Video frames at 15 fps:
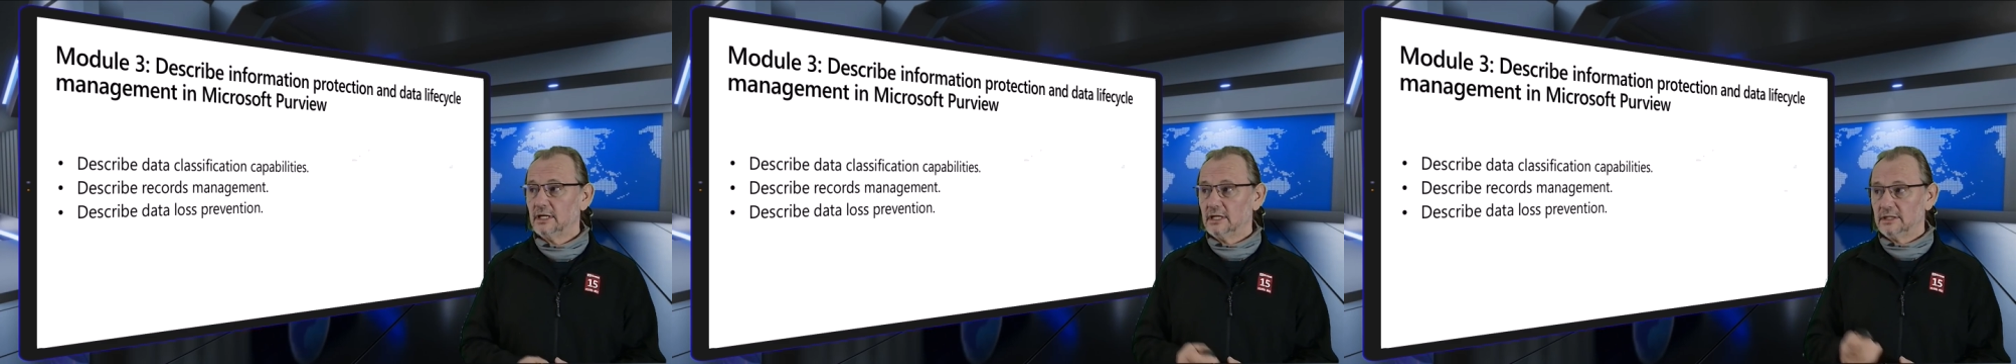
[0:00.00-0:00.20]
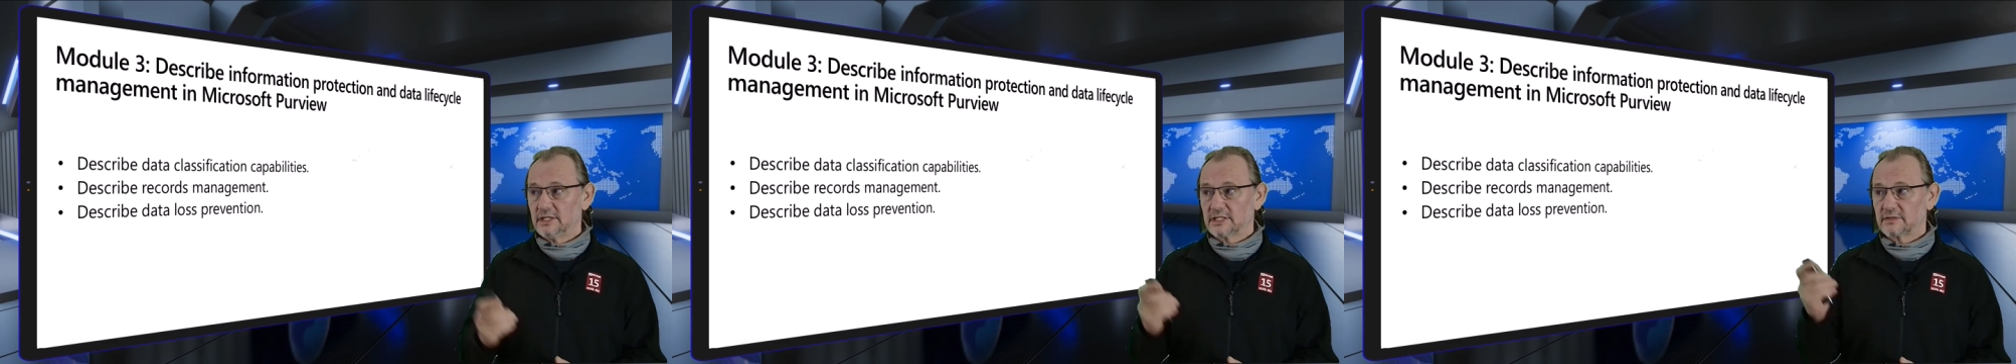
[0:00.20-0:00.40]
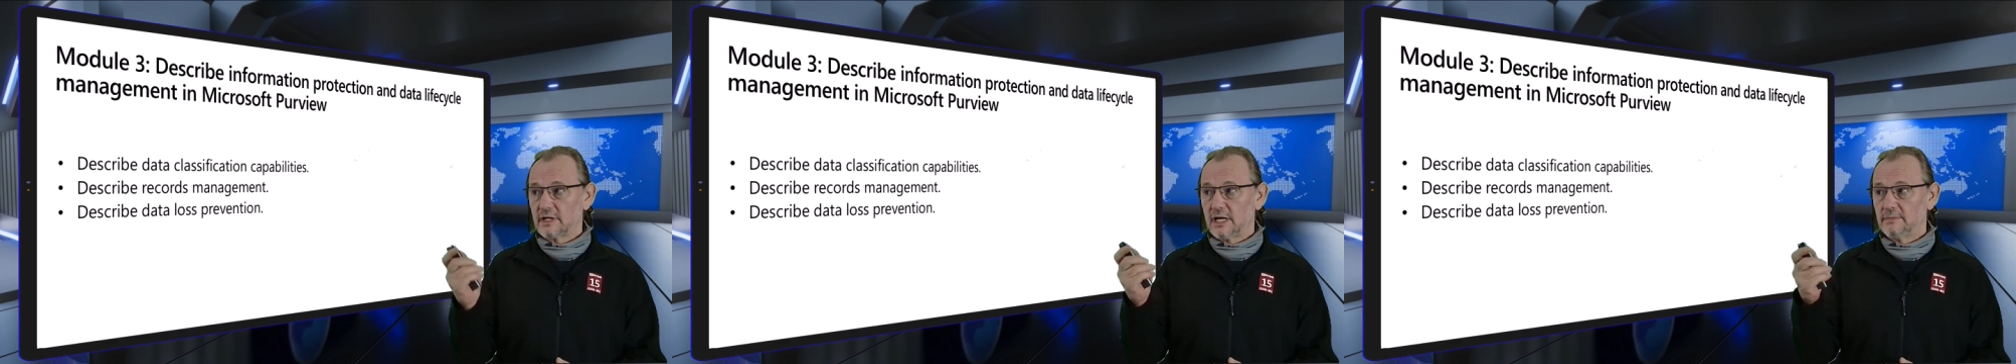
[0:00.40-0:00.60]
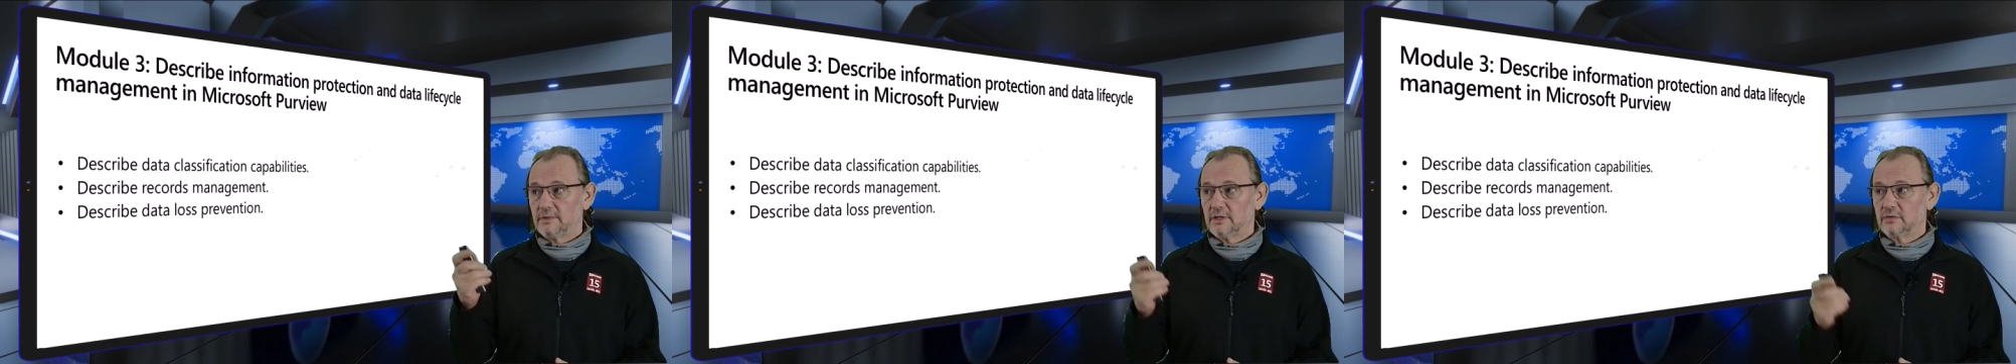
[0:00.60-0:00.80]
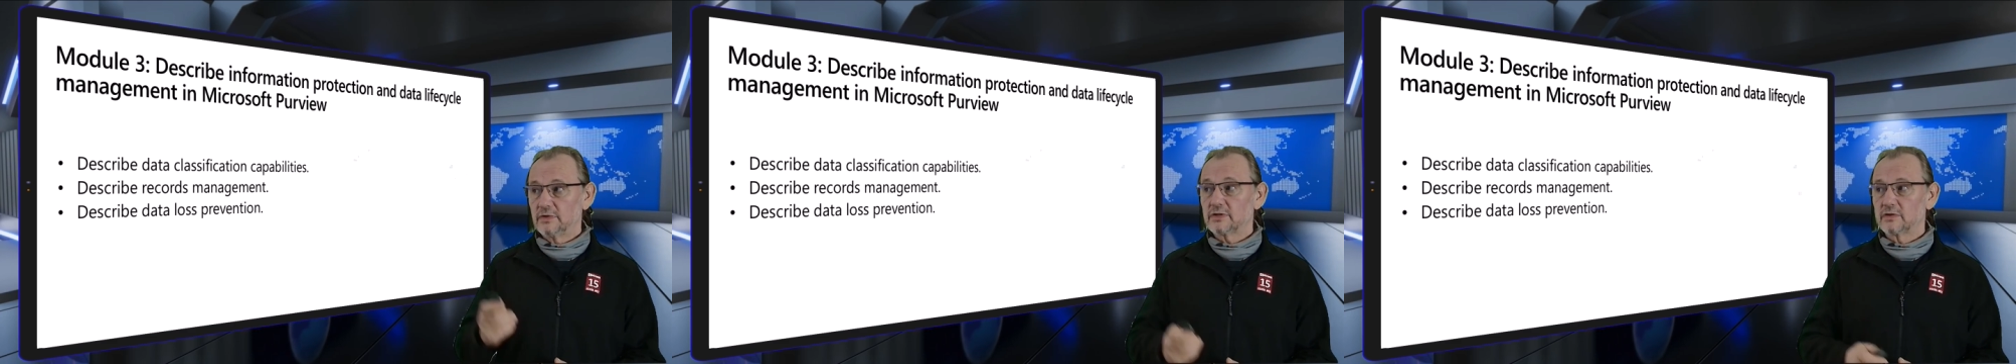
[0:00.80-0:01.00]
describe
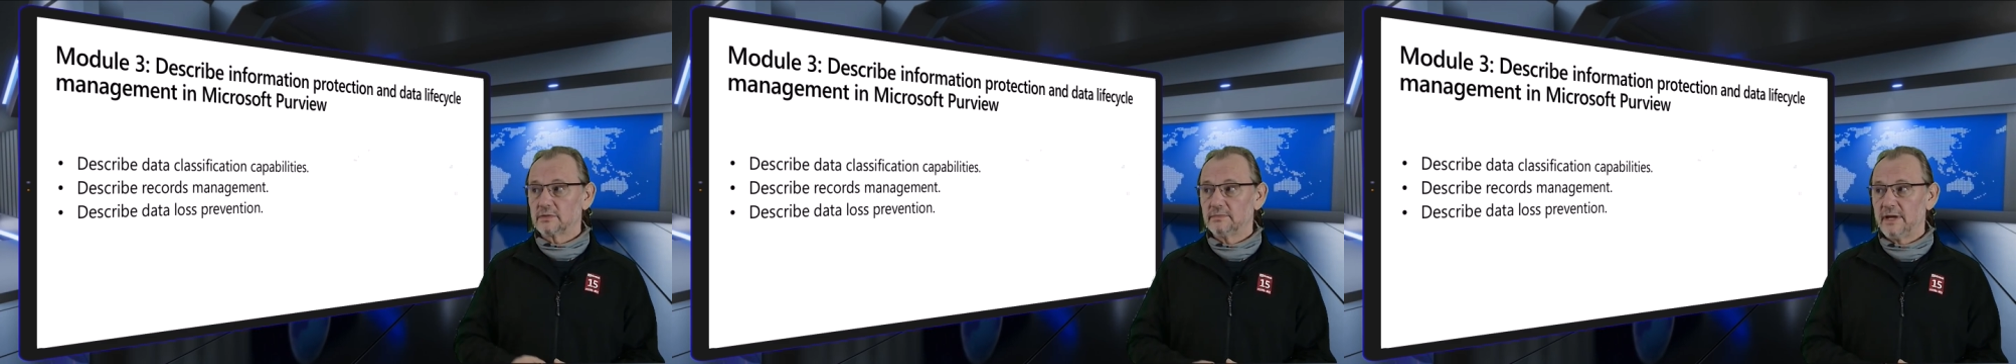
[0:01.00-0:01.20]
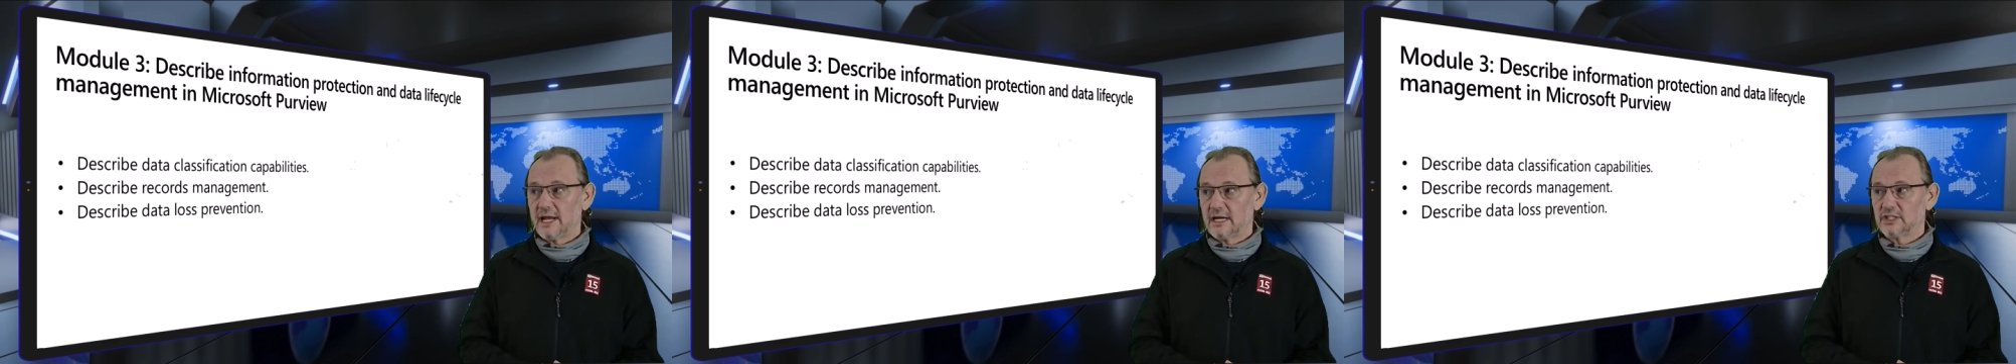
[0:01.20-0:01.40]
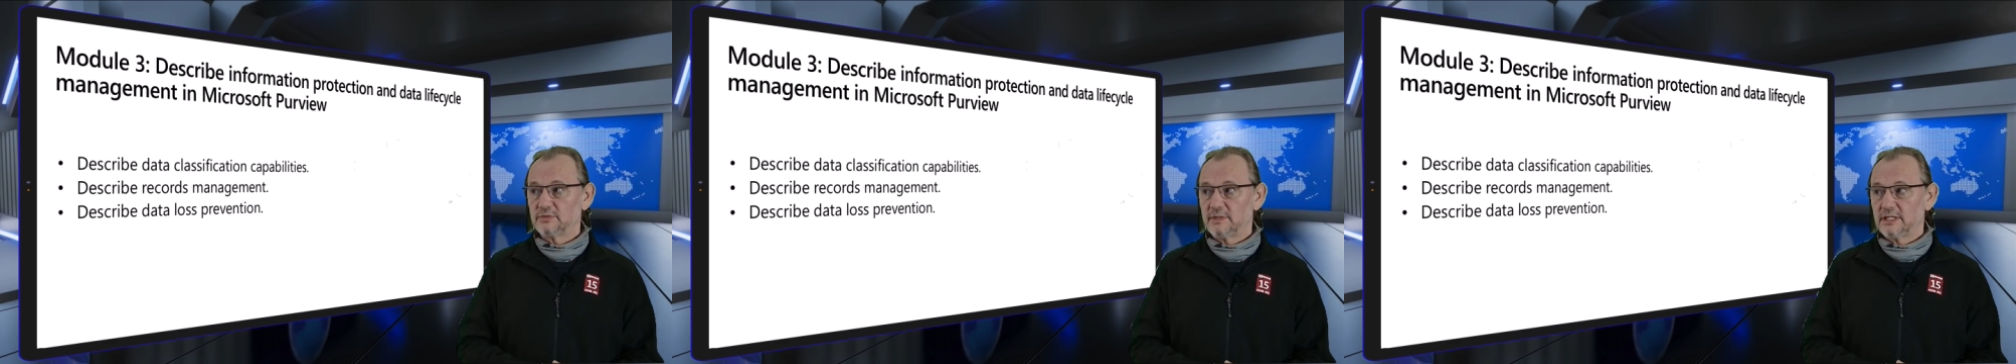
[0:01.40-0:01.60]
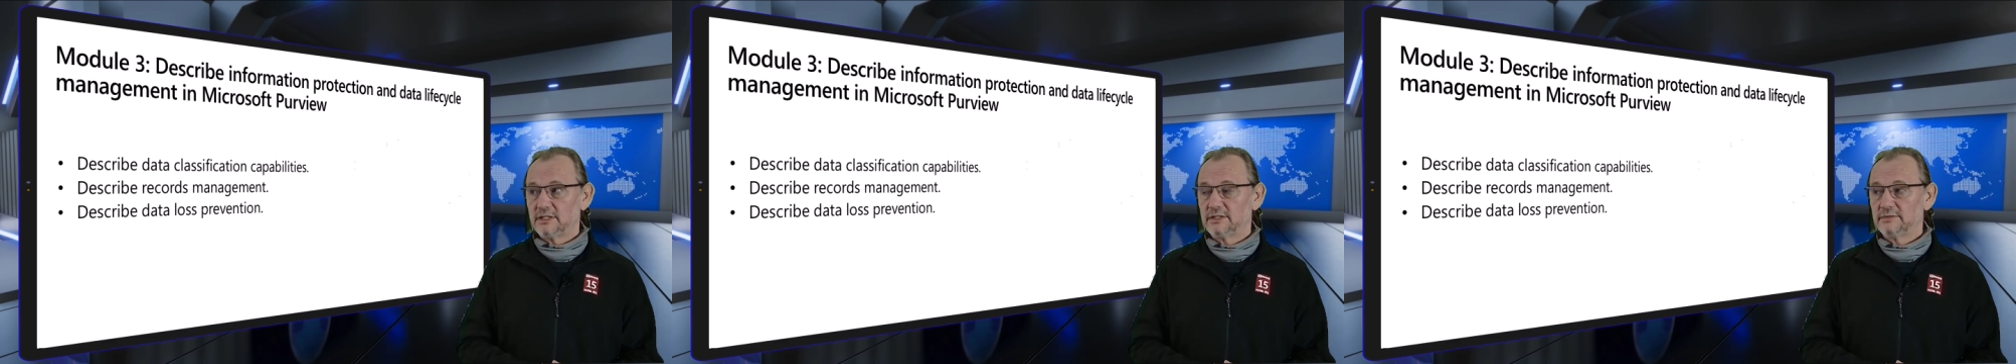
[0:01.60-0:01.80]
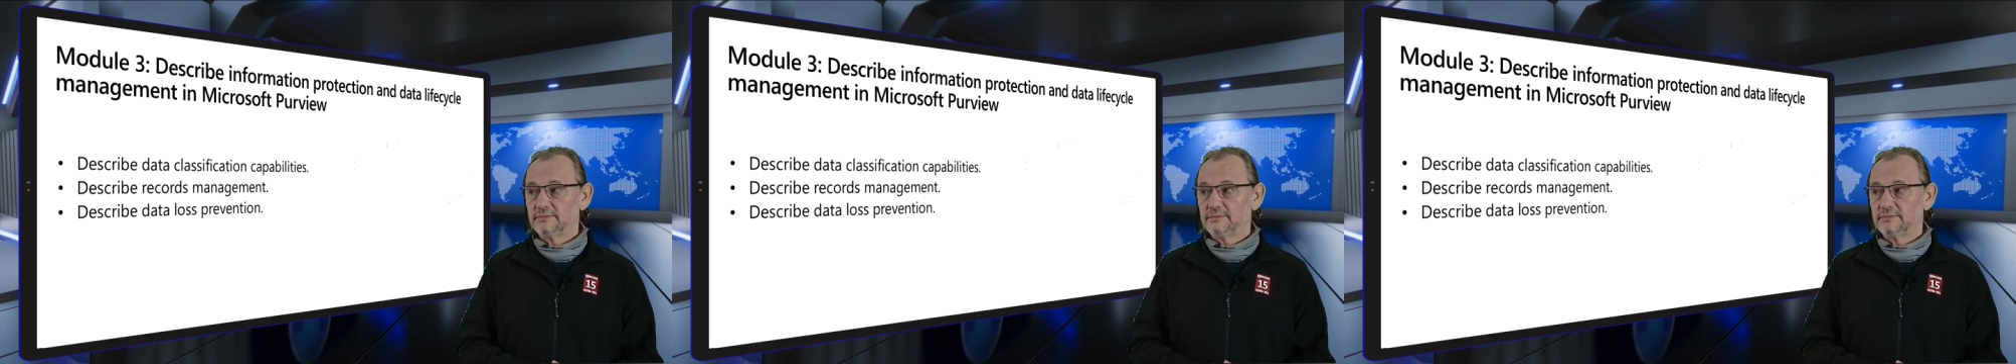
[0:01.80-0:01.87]
record management,